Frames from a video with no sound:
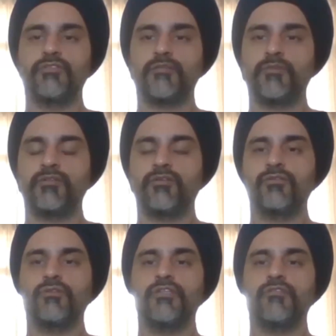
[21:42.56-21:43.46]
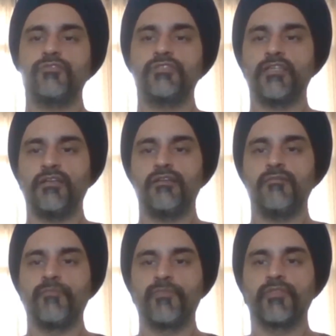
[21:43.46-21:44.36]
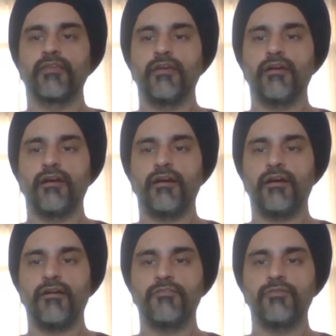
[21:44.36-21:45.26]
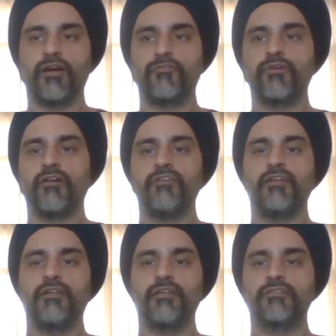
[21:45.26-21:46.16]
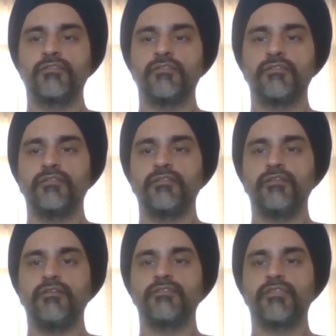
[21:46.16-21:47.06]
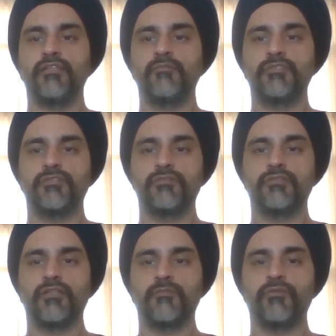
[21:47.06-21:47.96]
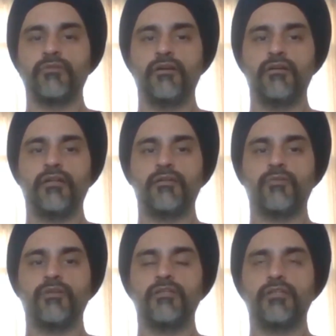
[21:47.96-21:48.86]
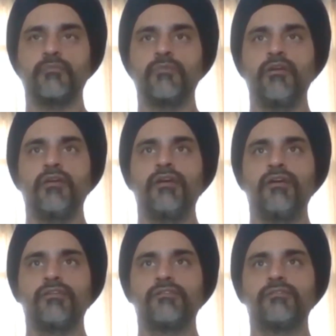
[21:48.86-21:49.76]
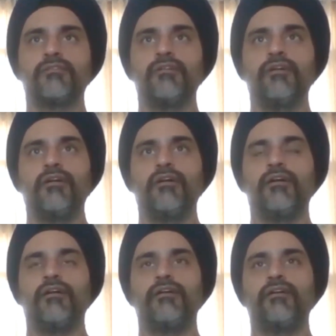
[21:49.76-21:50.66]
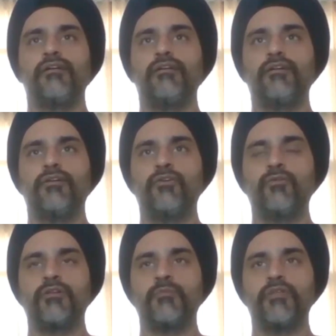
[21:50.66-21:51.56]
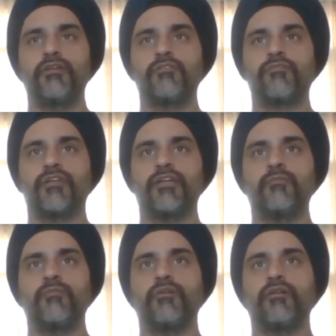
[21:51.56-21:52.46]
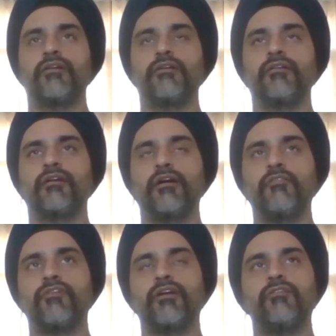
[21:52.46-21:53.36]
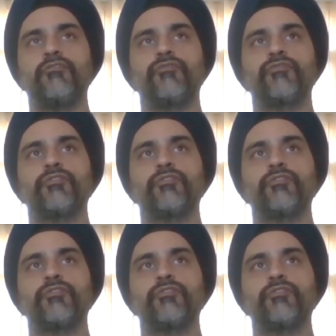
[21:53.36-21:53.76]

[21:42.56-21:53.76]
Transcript: start, but not good enough to scale. You have to have an elegant, scalable solution at a point in time. So over a period of time, I've kind of